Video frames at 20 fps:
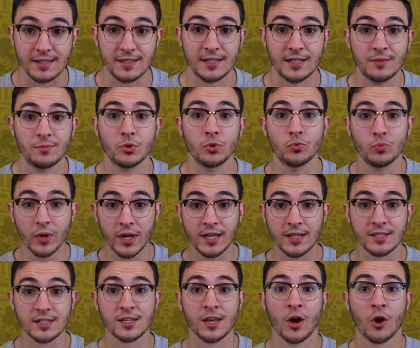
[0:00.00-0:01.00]
The team who
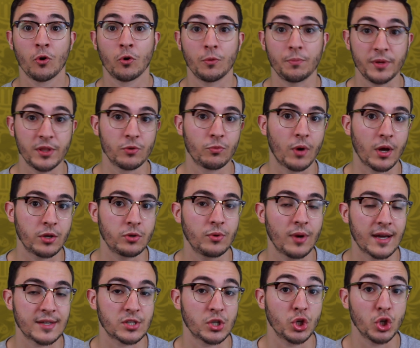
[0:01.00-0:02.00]
wins will be the one
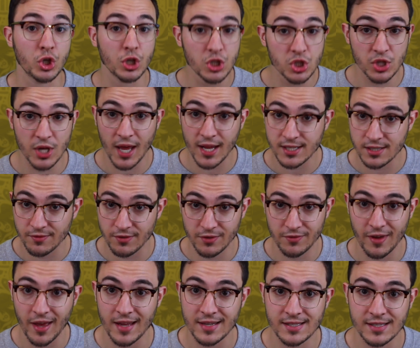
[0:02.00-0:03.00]
who has a good chance of
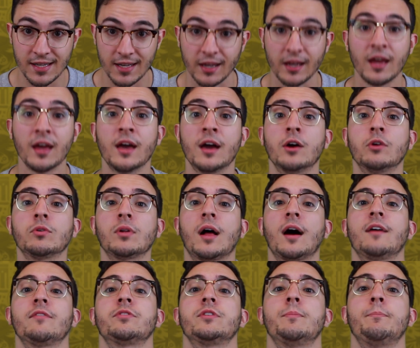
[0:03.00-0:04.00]
advancing and will
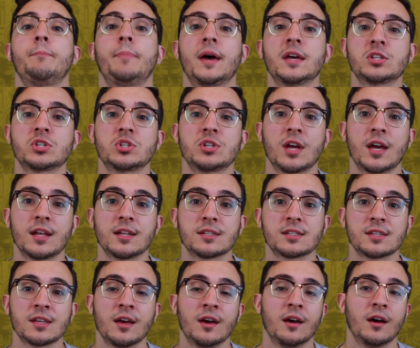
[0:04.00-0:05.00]
have the best
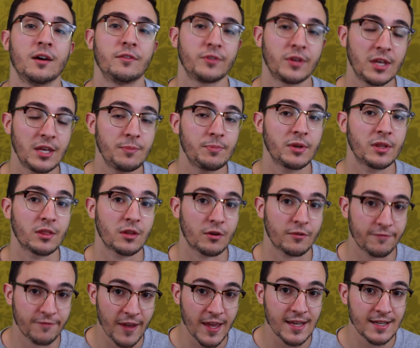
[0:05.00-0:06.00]
chance of keeping
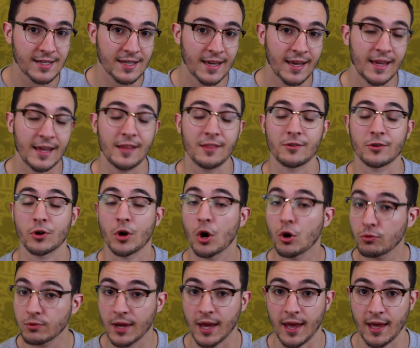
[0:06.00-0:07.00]
their fate in
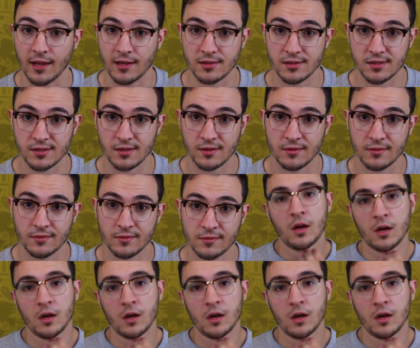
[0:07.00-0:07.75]
their own hands.